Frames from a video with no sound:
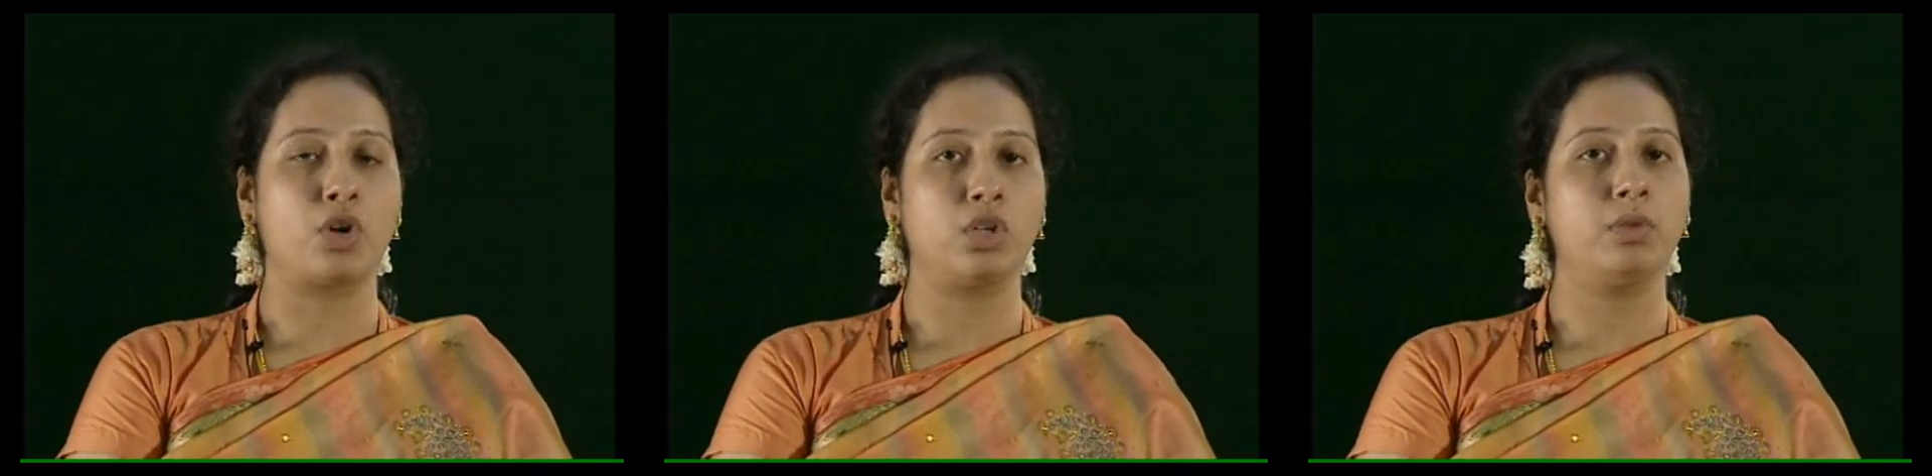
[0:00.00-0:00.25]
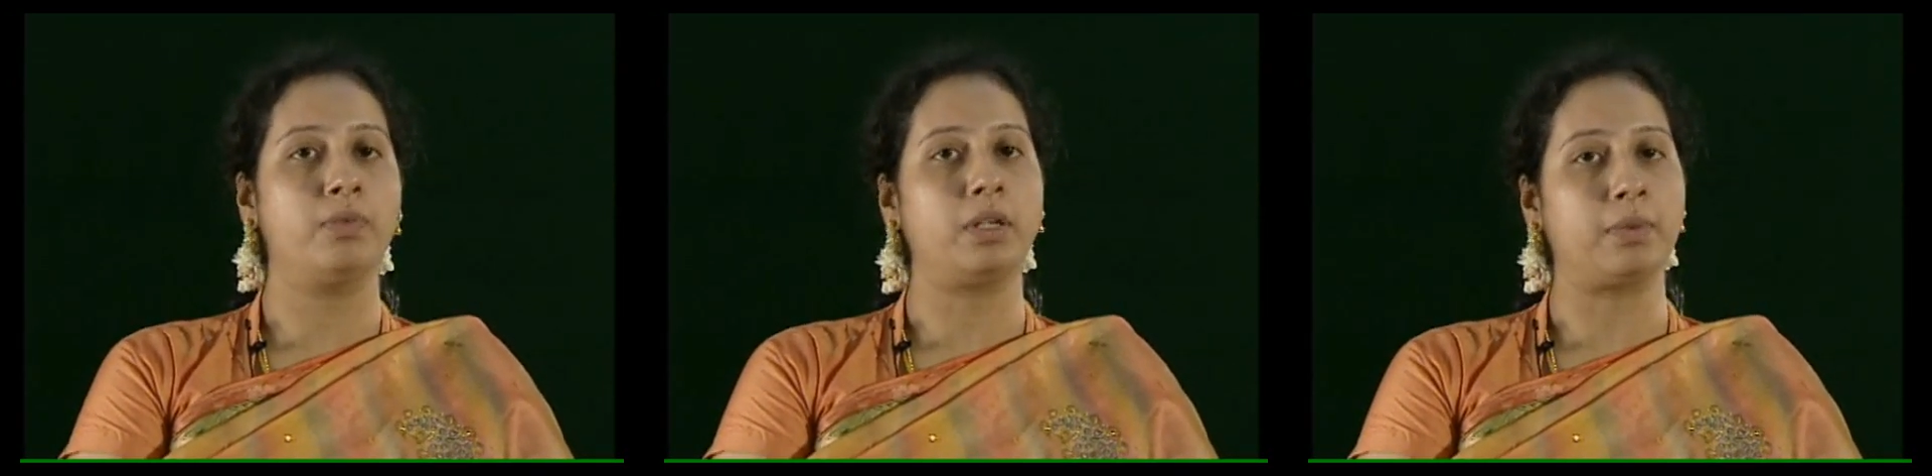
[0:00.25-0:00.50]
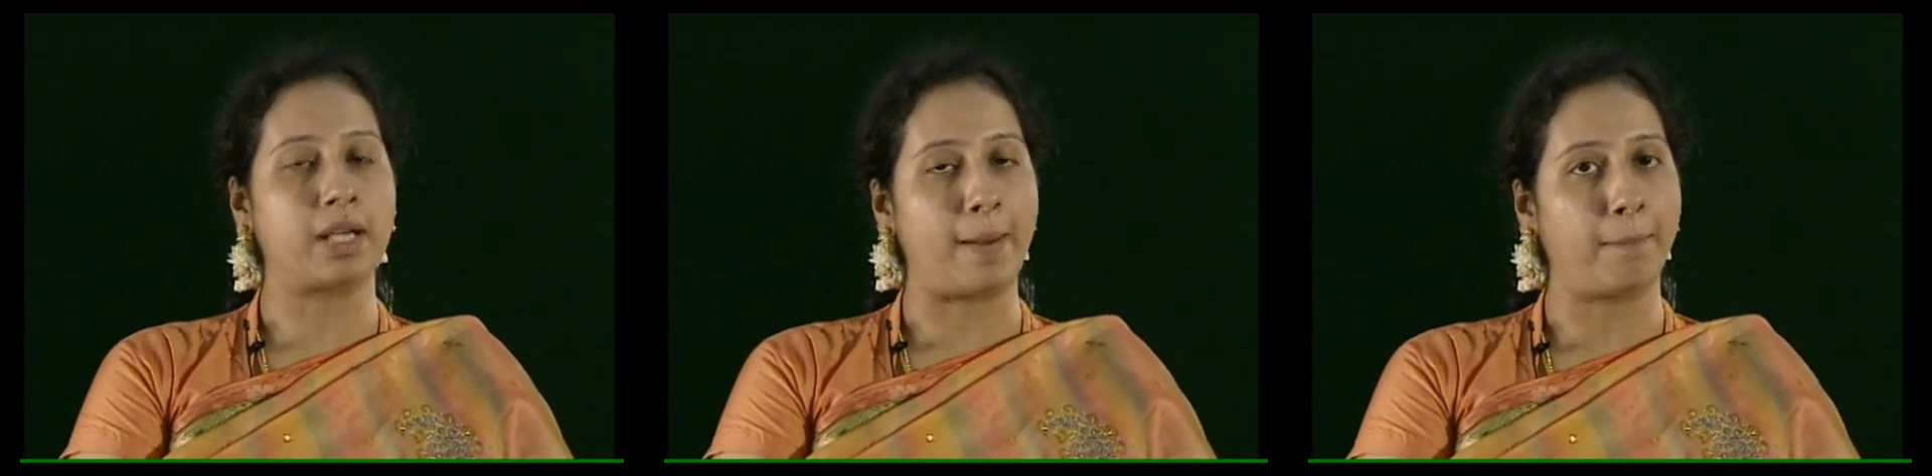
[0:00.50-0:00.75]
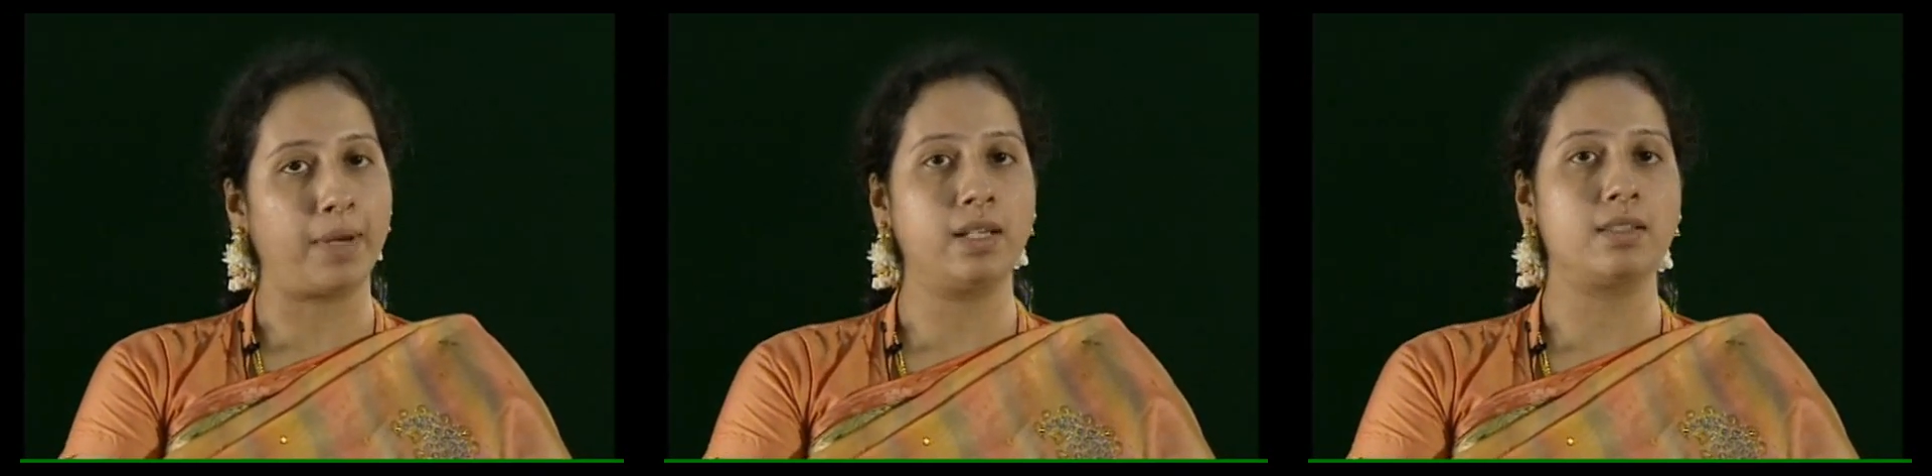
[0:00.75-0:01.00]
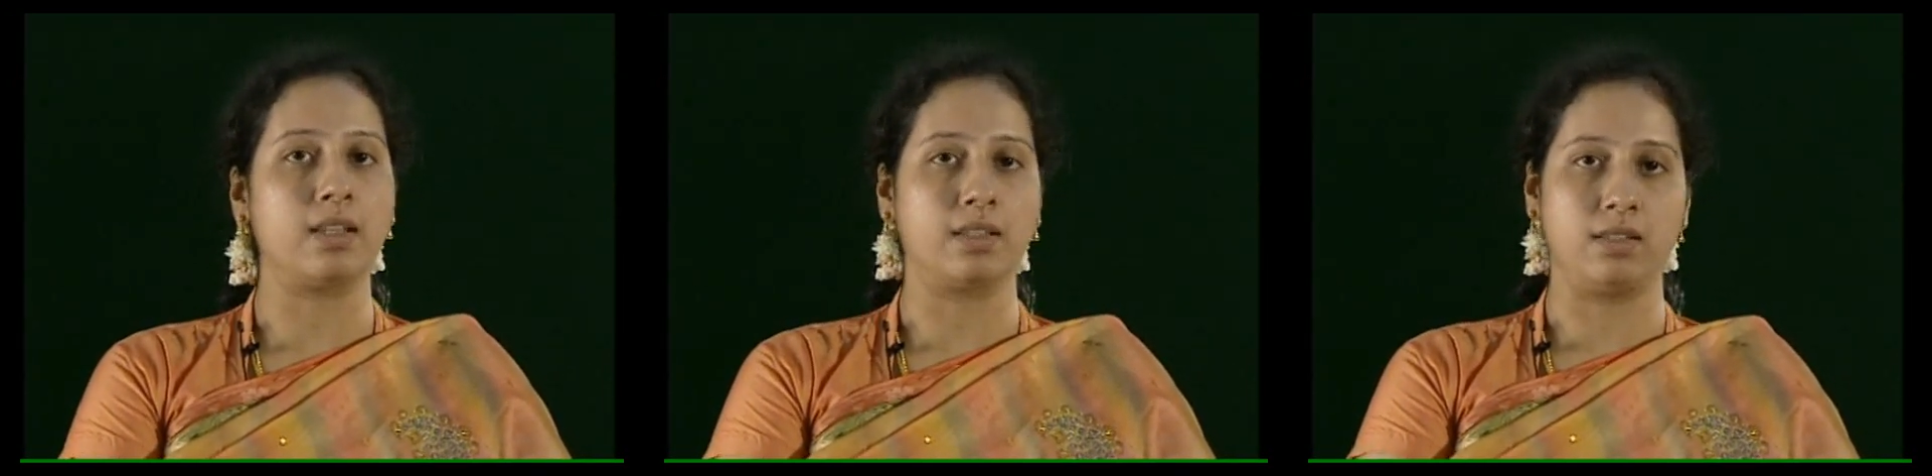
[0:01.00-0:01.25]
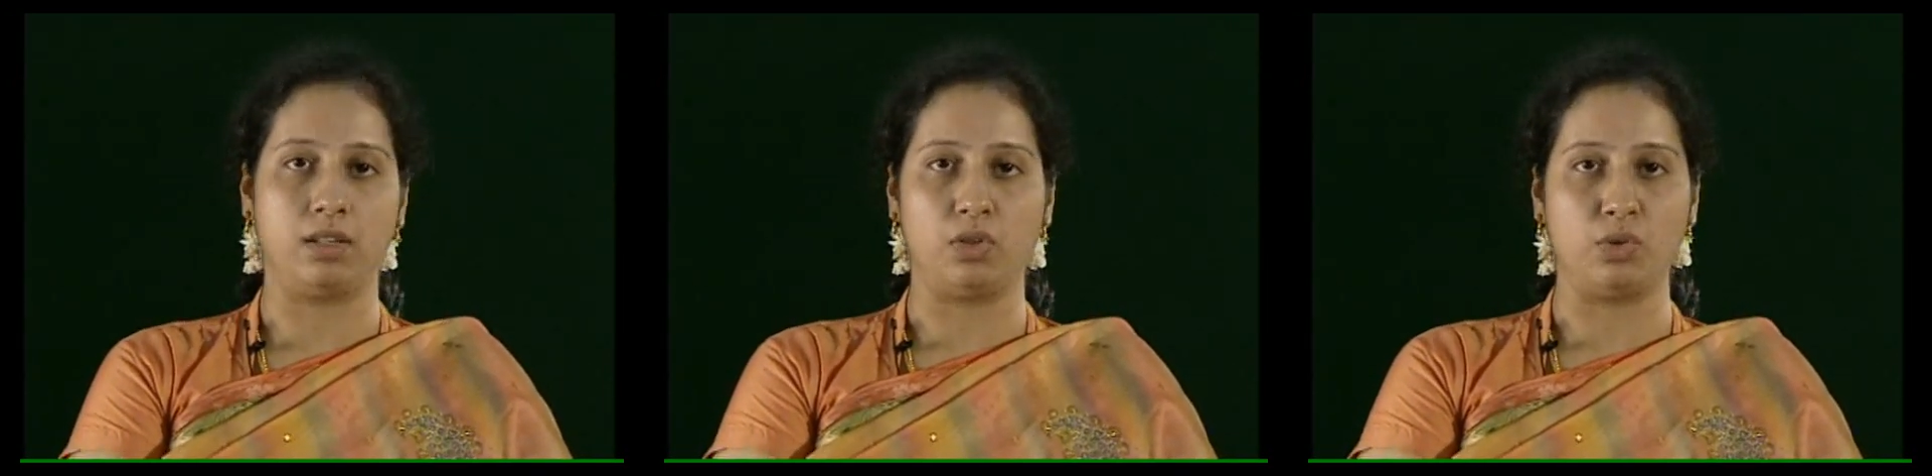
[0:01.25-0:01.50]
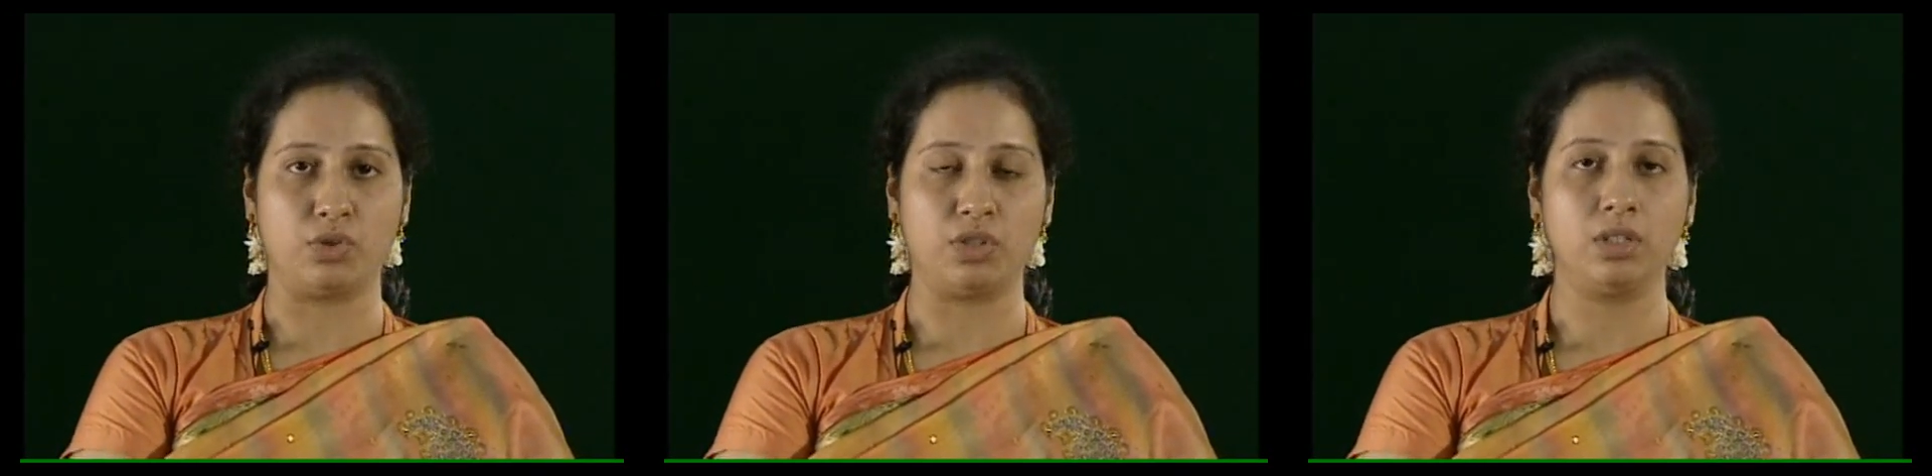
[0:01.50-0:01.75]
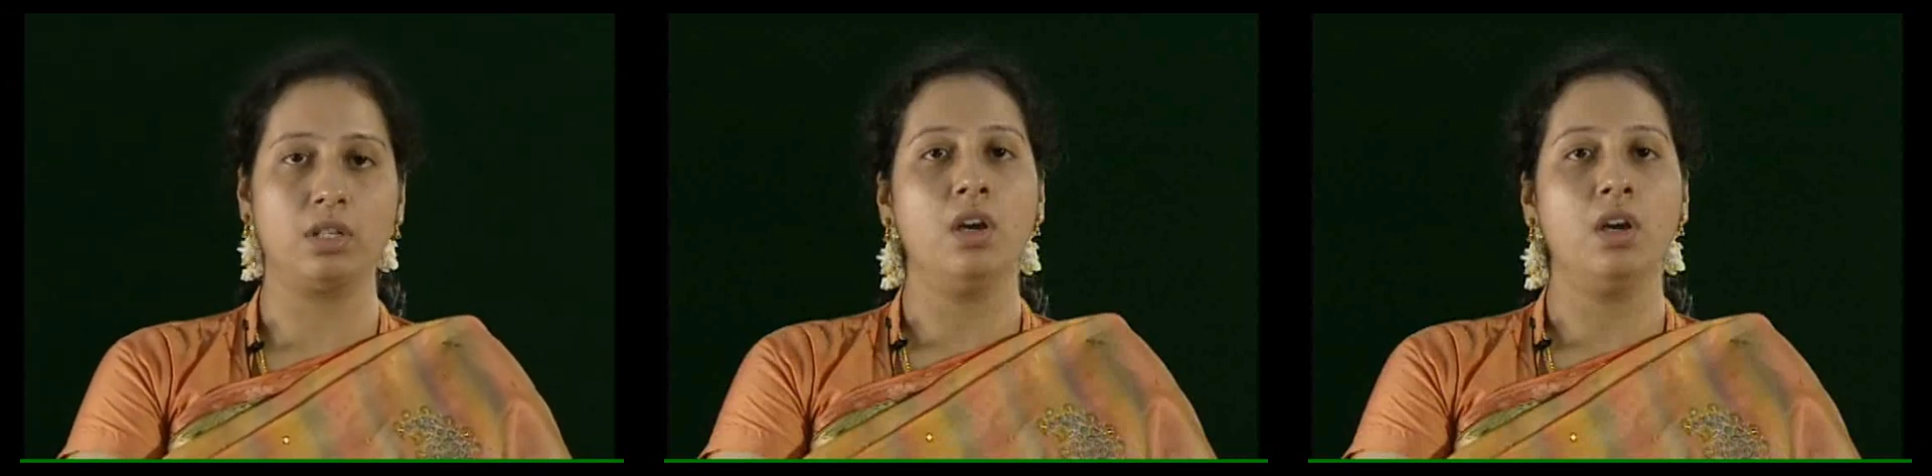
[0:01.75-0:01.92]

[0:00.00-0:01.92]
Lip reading: loop will complete its execution,